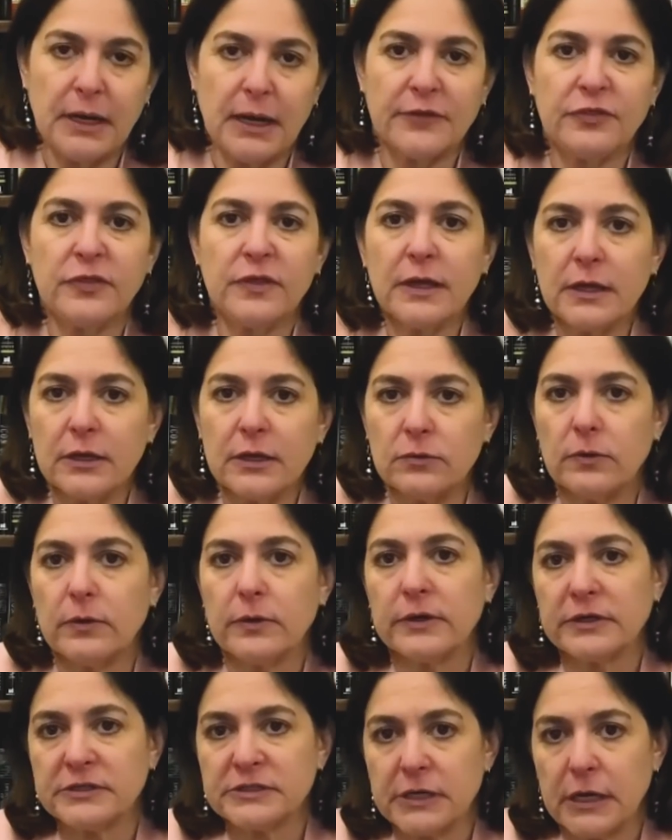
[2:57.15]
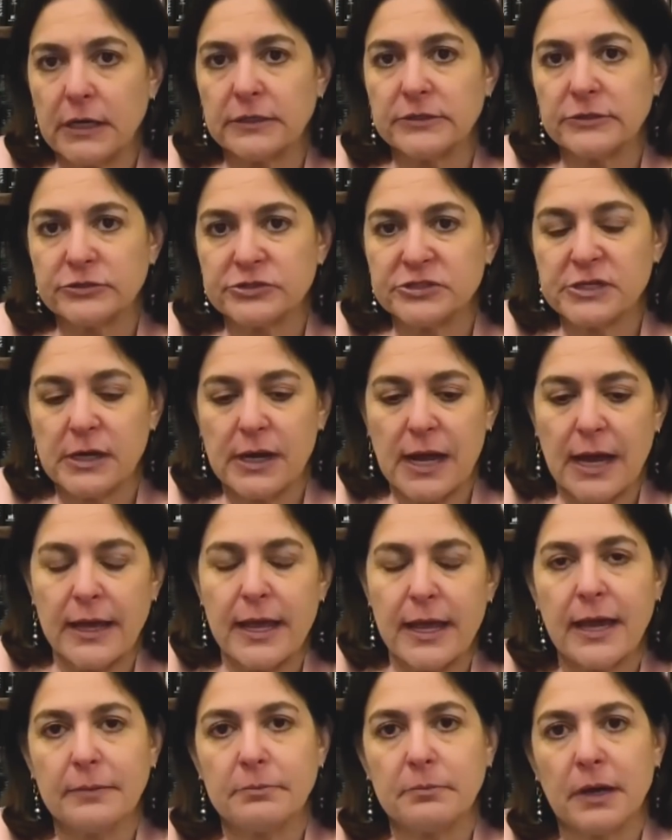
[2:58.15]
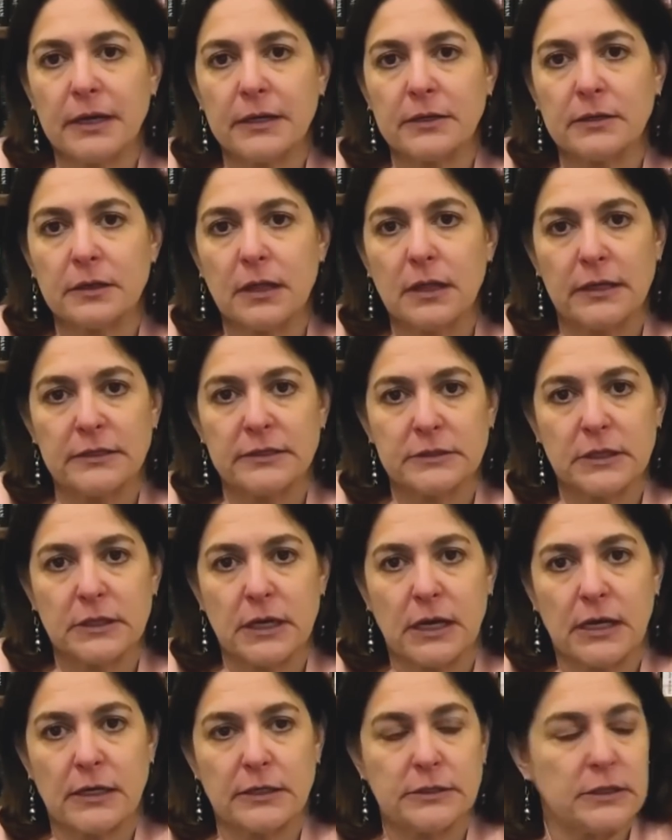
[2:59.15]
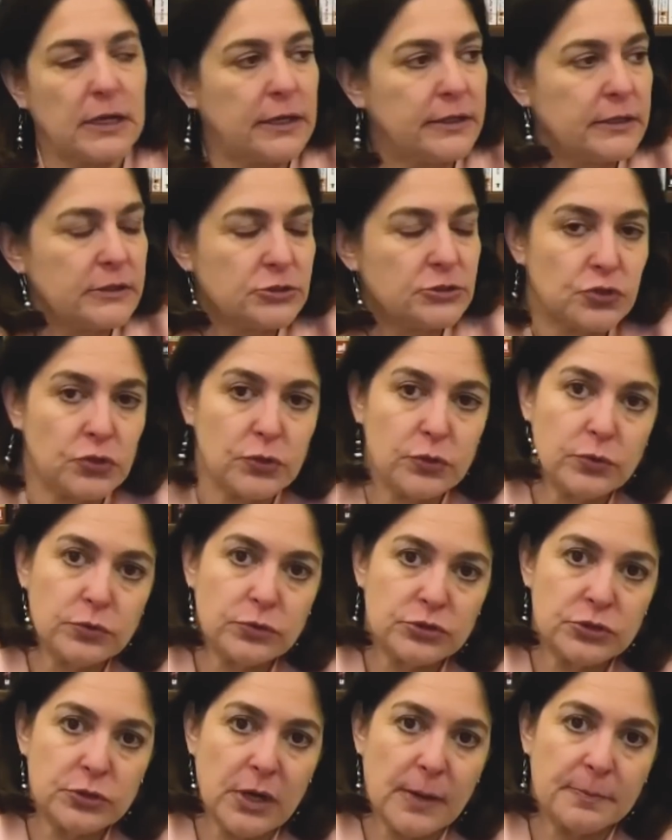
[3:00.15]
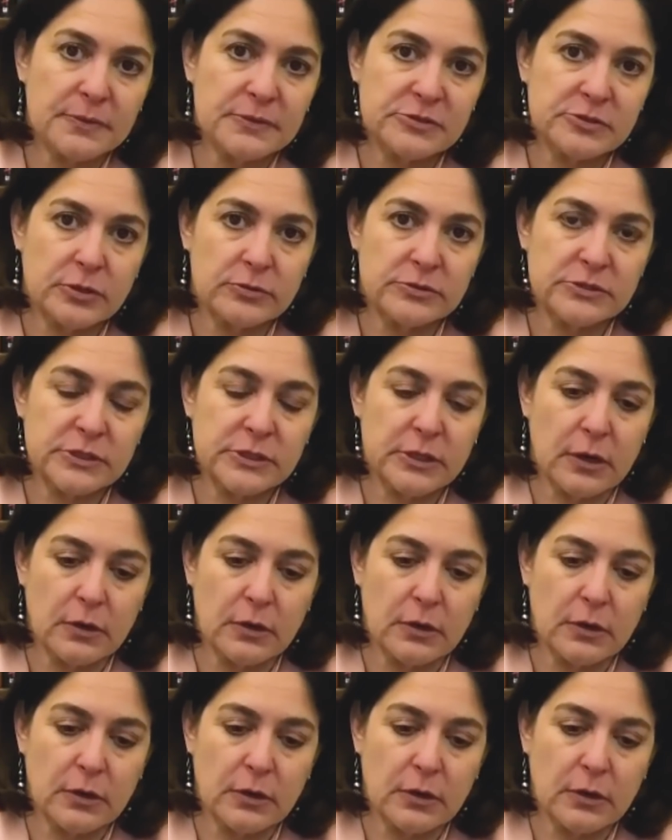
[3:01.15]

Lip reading: I think in order to understand, I had Michael on, I think two episodes ago,